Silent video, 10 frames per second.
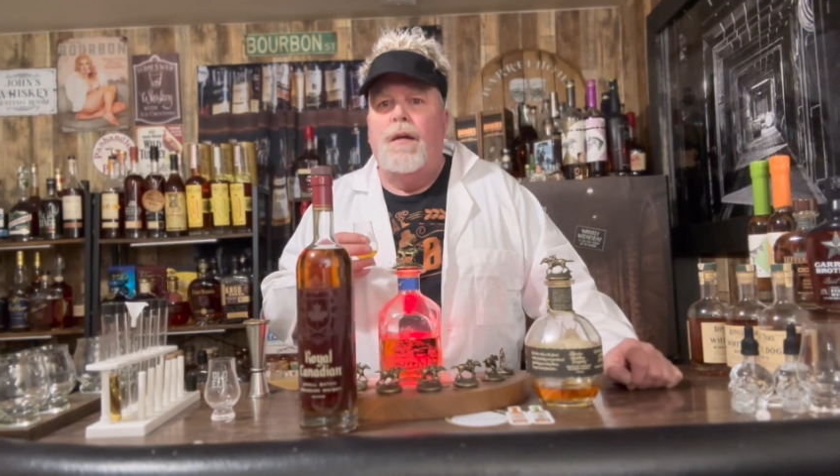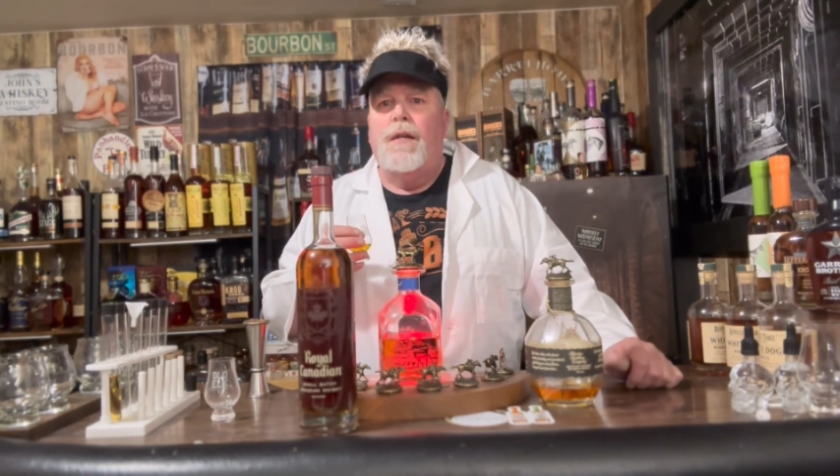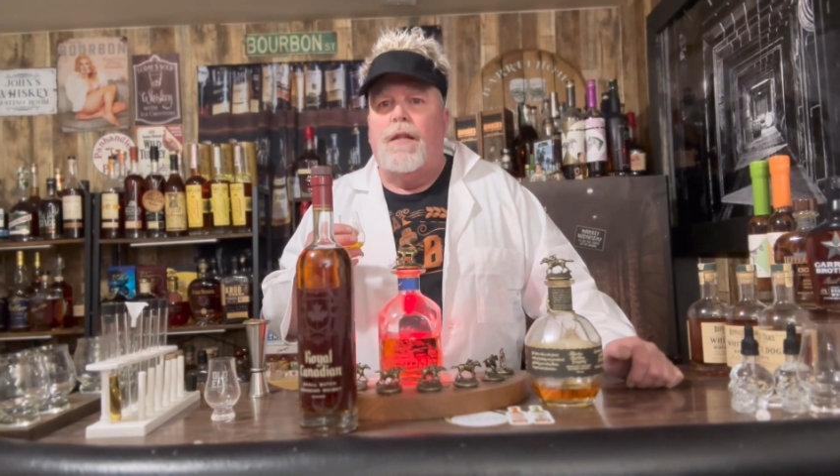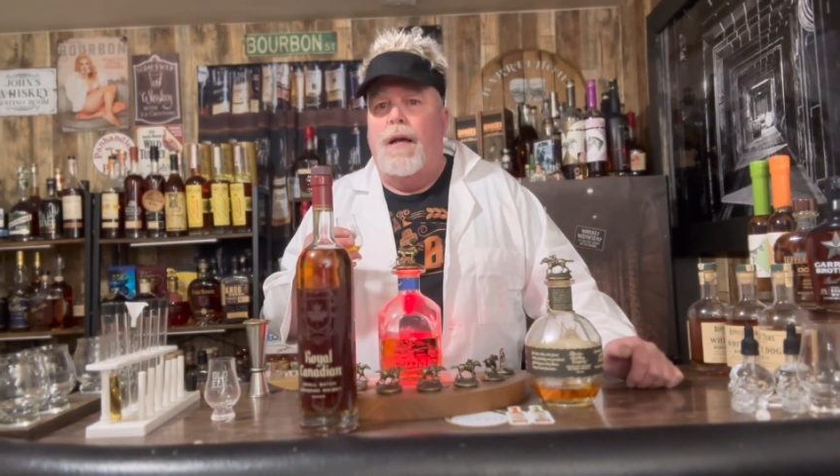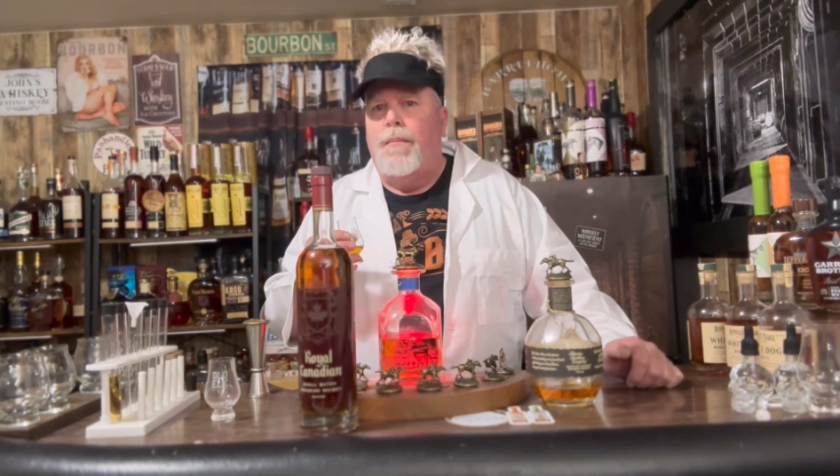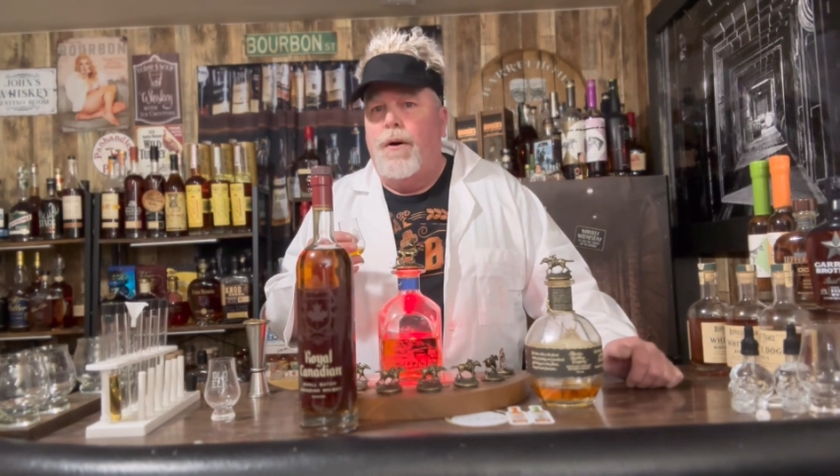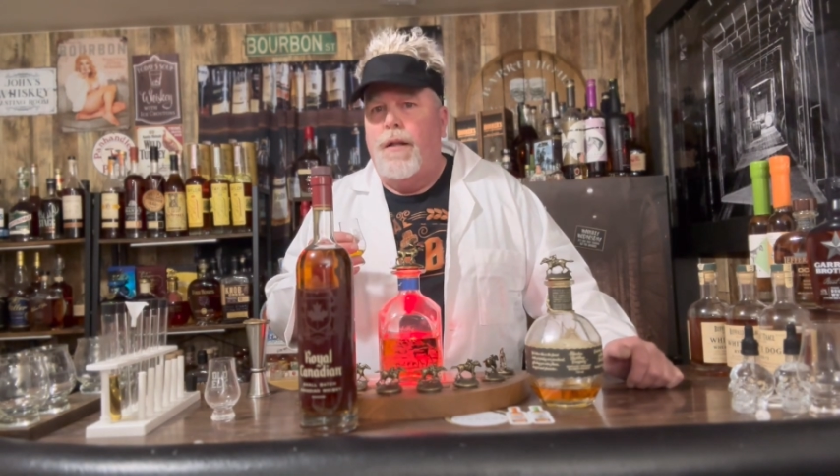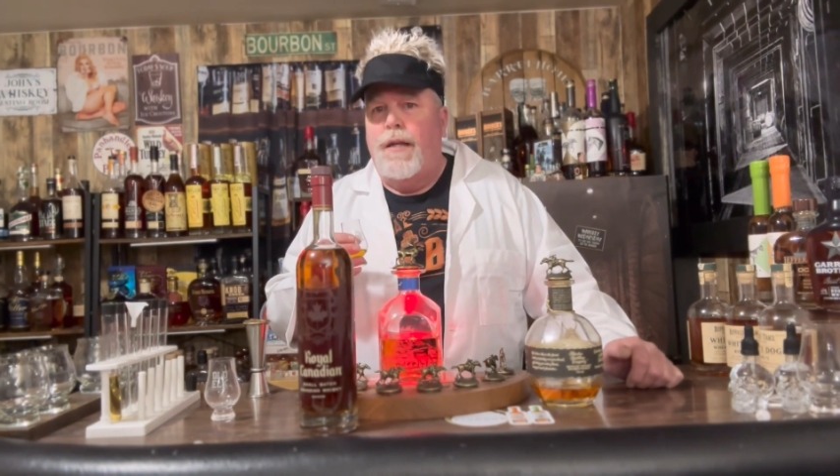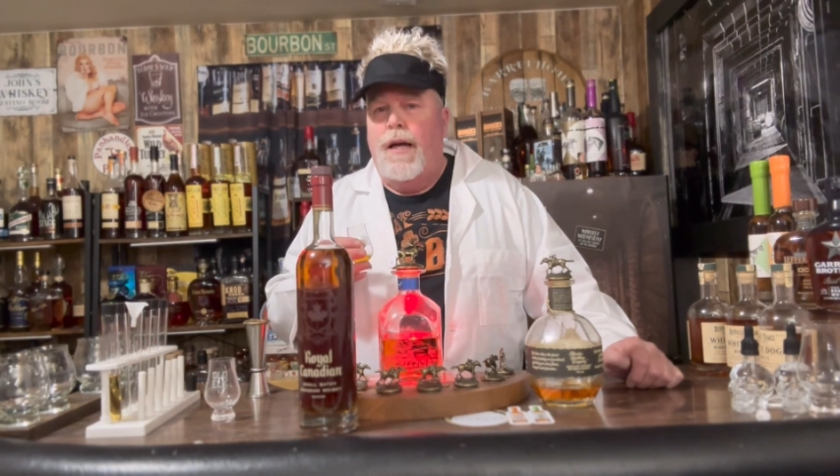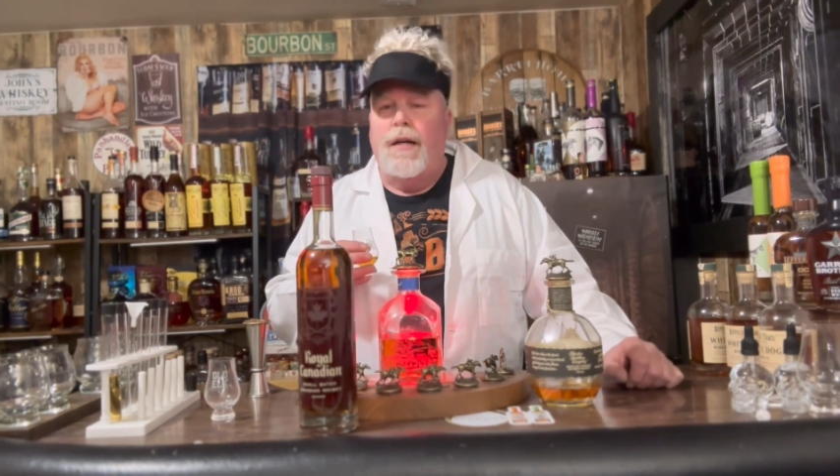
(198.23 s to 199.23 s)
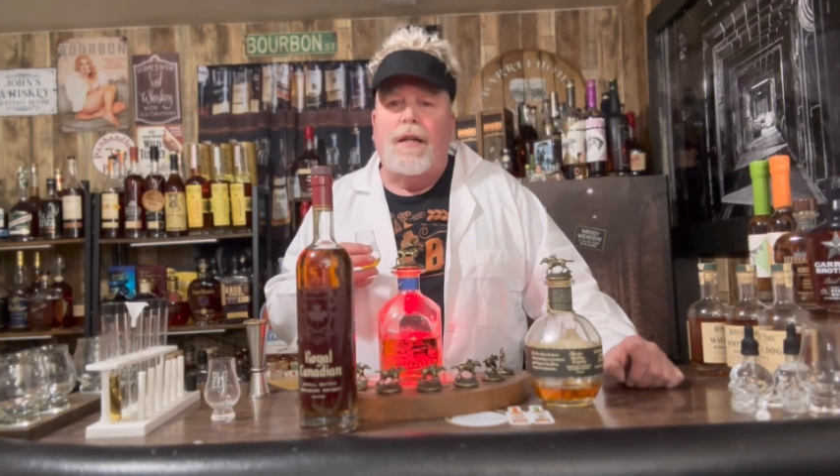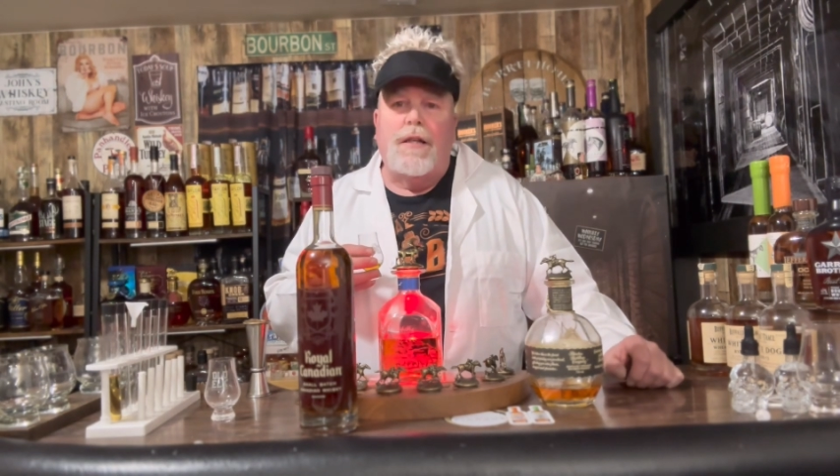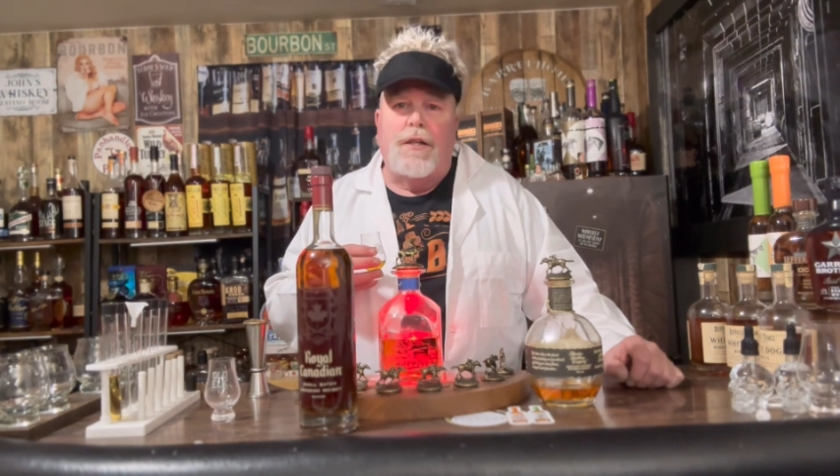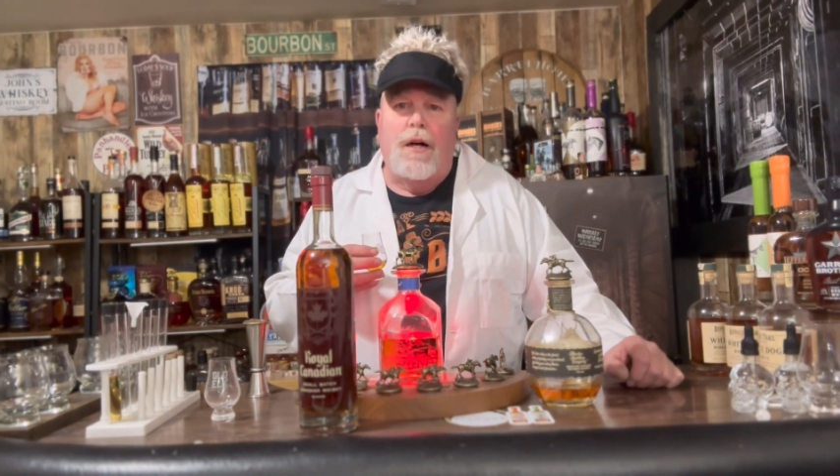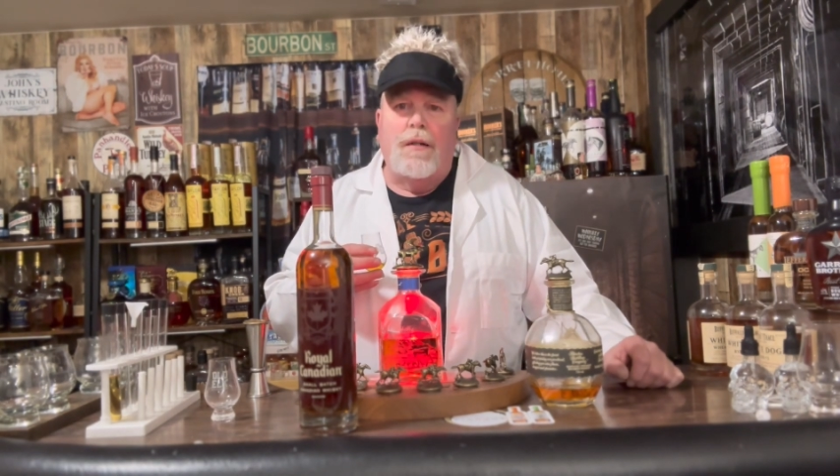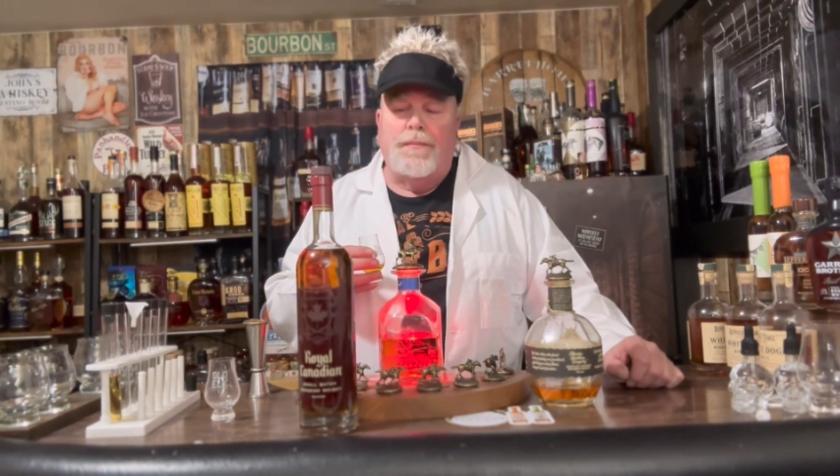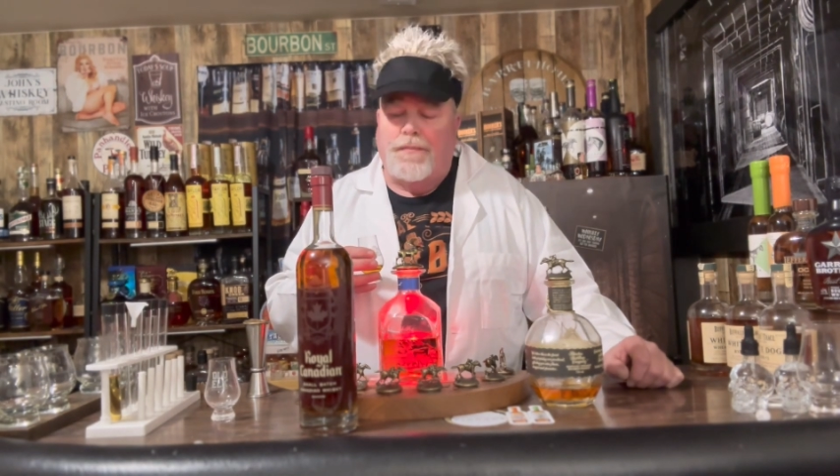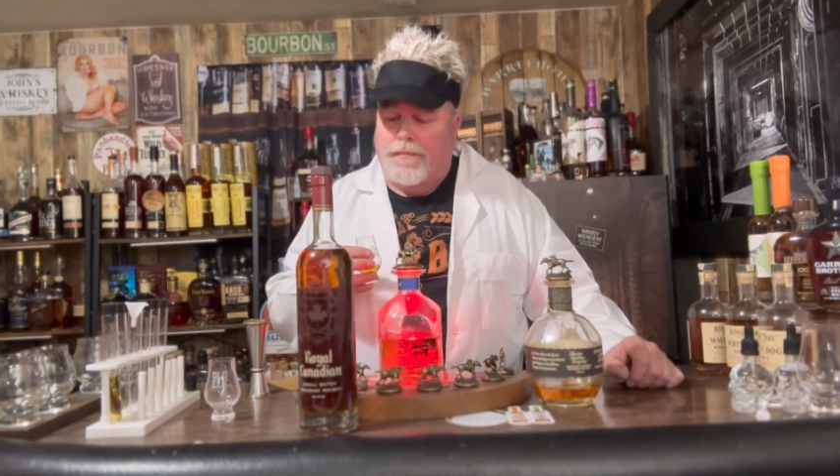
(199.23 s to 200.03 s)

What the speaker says: slight burn at the end because it's young,